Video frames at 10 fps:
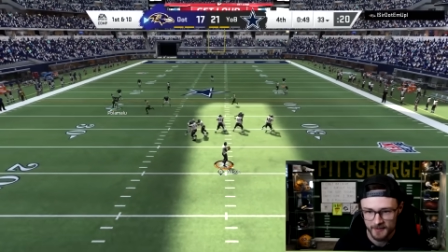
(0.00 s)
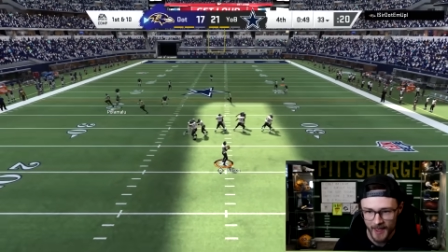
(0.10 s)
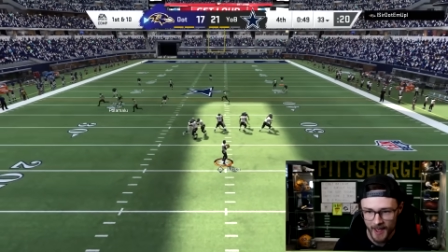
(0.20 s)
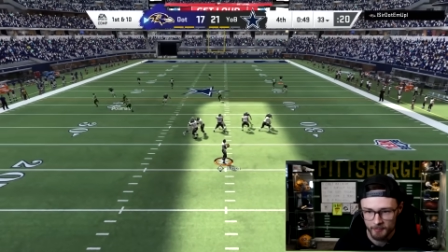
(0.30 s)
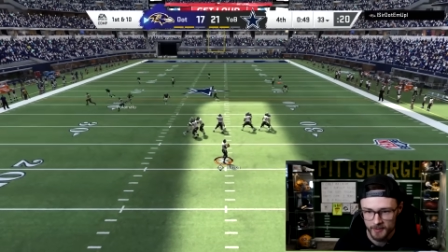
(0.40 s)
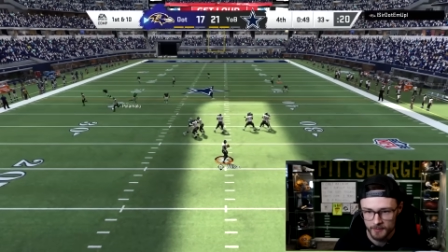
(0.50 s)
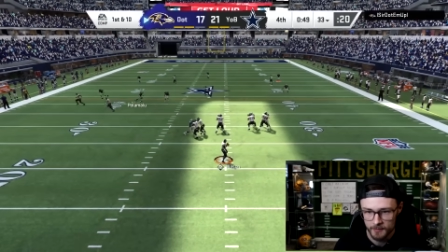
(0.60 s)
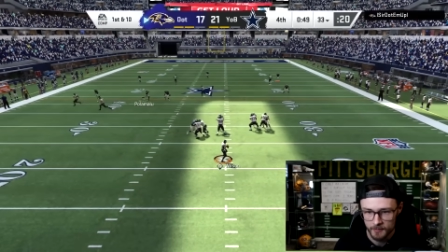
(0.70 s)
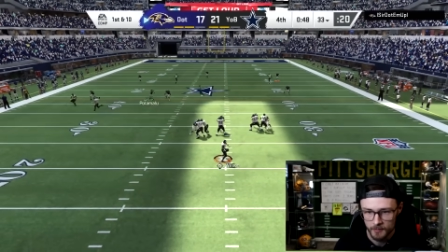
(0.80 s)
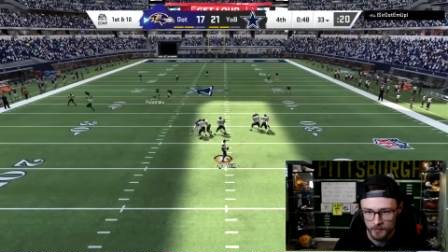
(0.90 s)
can happen.
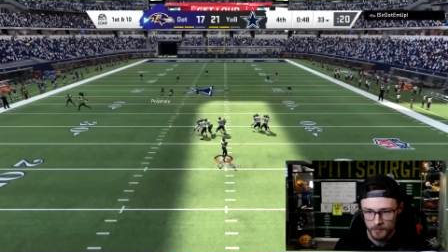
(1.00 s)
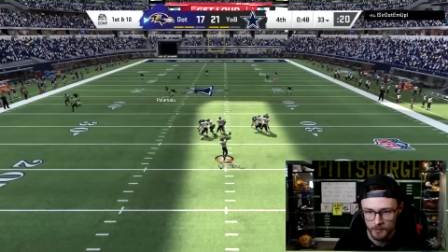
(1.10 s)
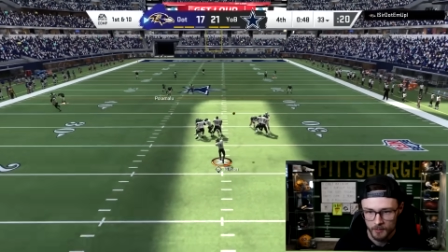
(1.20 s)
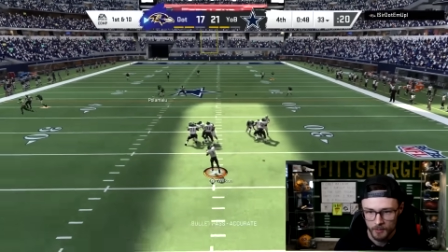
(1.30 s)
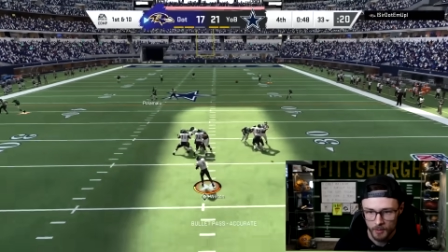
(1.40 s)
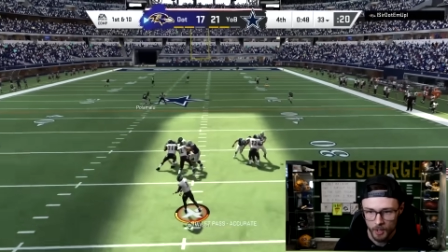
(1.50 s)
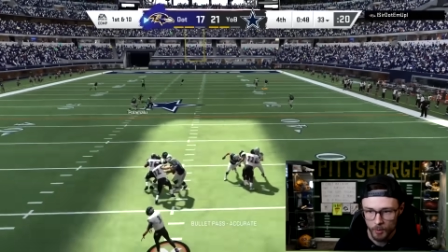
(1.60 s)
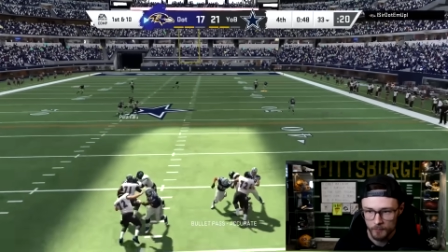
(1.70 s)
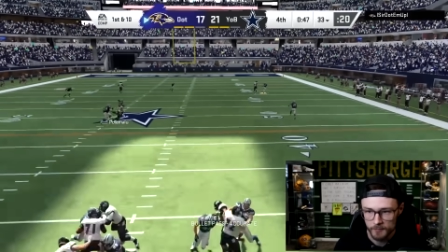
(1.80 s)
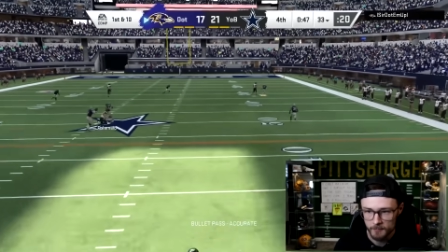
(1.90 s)

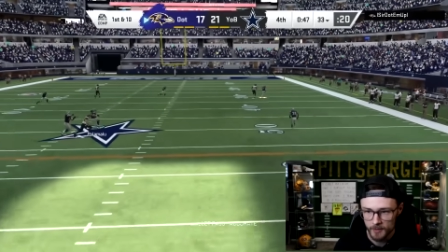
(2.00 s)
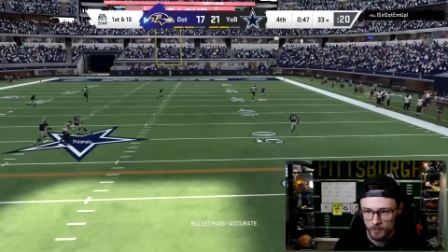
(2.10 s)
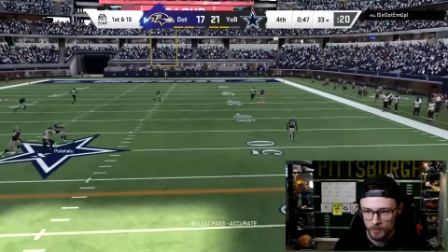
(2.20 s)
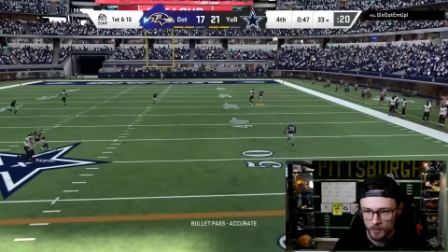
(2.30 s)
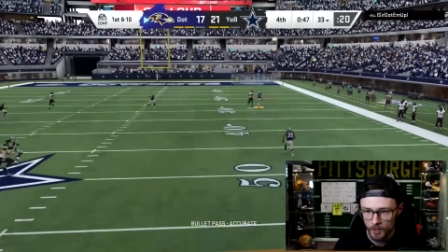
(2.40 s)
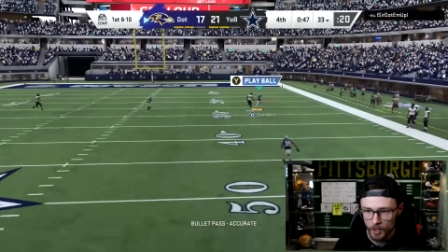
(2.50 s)
Oh, over the middle.